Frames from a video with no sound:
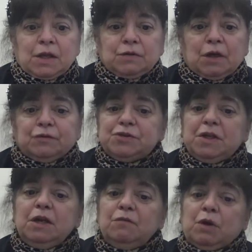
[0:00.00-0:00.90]
Now,
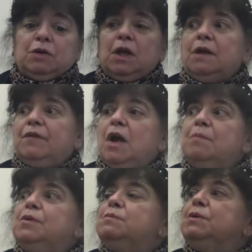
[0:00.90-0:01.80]
Rossini wrote a lot of
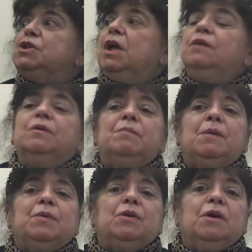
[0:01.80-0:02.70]
operas, but you got to
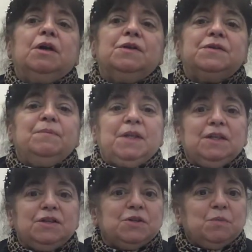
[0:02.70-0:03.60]
remember something
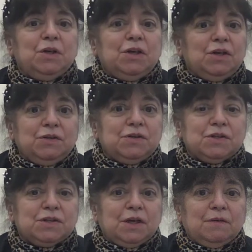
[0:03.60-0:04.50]
that I just wanted to
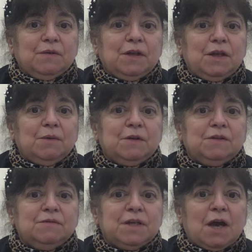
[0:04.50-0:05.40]
just kind of like
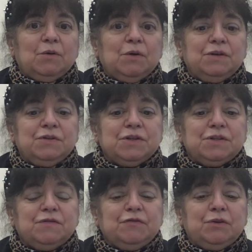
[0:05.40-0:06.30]
tack on
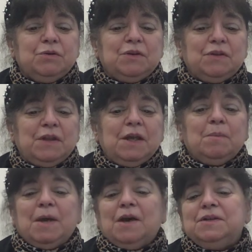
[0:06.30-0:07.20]
just for you to think
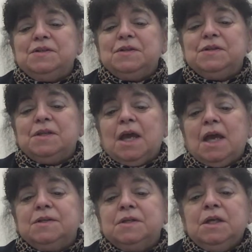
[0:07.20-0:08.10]
about is
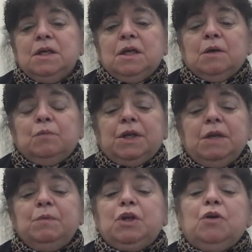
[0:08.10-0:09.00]
that when he
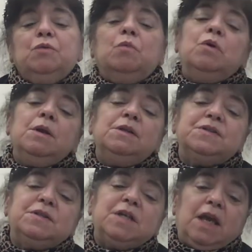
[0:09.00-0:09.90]
would go to one
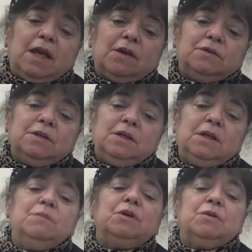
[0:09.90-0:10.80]
town,
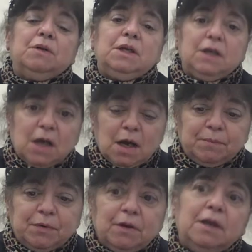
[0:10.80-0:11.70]
he would create an
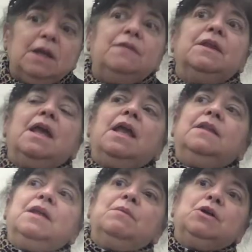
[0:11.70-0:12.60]
opera, and
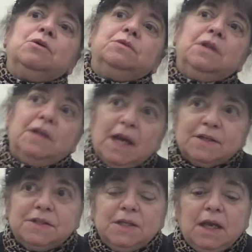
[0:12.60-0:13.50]
then they would go to the
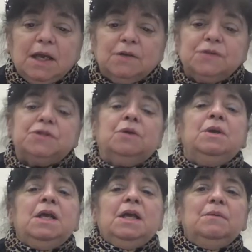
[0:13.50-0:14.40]
next town. So
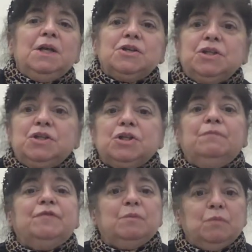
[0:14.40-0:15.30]
he would actually
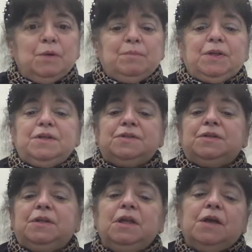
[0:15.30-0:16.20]
jump from one place
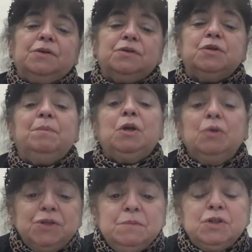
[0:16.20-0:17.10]
to the other. So
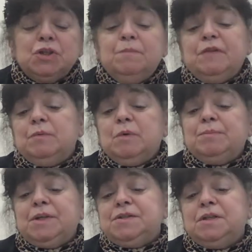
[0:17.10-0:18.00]
because he was jumping from one
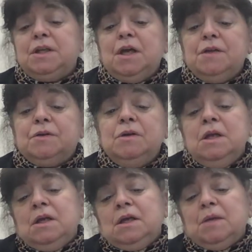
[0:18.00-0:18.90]
place to the other,
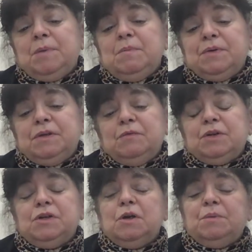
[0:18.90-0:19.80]
and people didn't
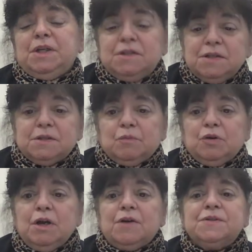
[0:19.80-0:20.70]
really know what he did
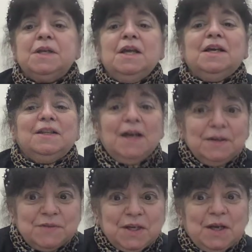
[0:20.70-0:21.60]
somewhere else, a lot
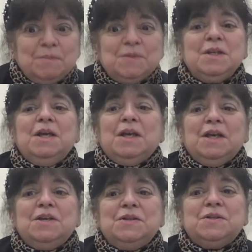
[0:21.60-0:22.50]
of times
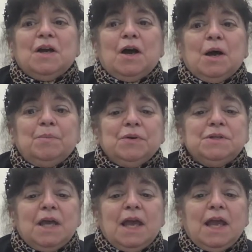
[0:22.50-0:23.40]
his operas
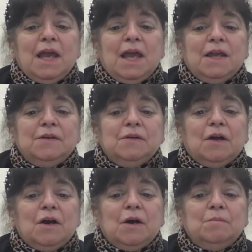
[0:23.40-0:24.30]
had
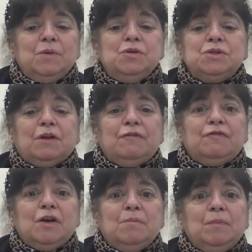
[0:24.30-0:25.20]
music
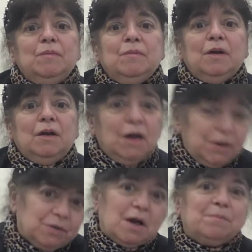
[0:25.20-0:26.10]
from
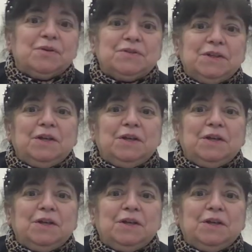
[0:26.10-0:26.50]
other operas that he